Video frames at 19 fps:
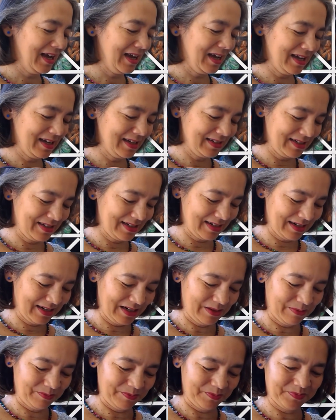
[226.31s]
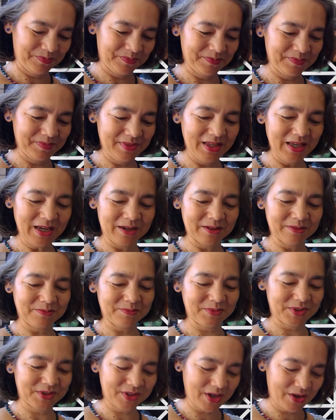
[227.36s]
And
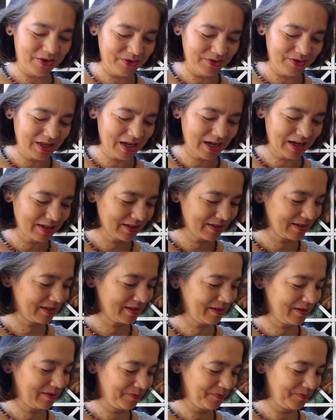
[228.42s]
so that's